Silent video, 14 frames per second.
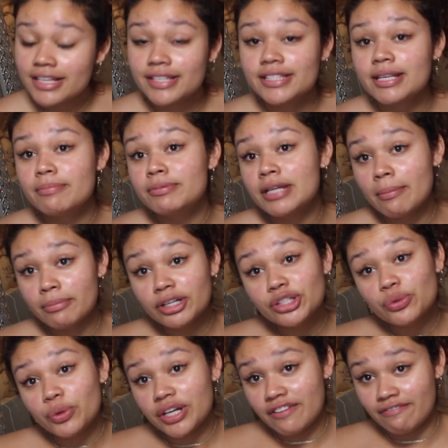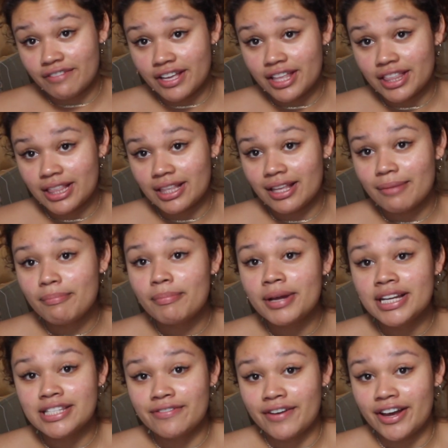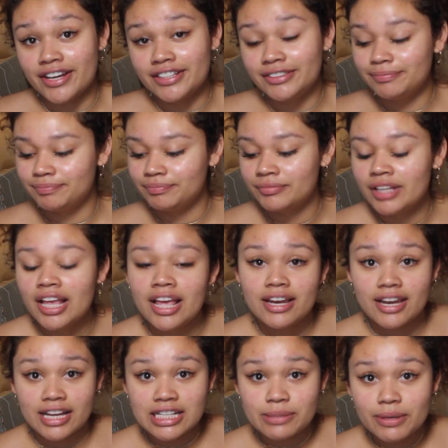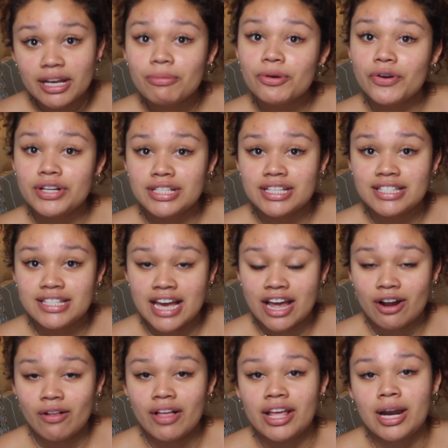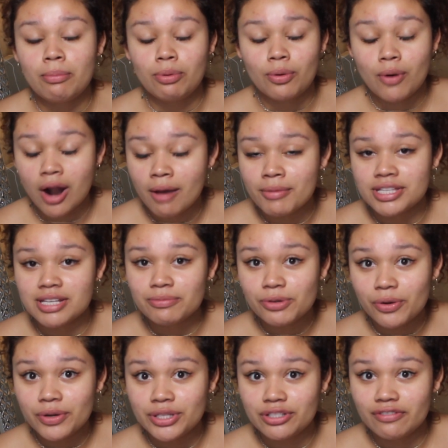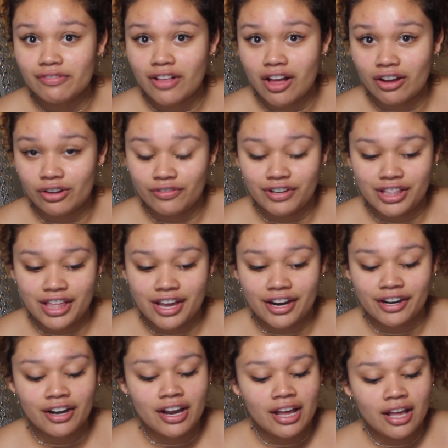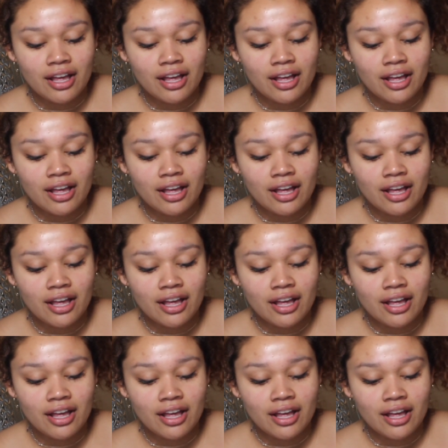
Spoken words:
September 25th, but it's fine. Next week I'm going to Seattle and I promise I'm going to vlog over there,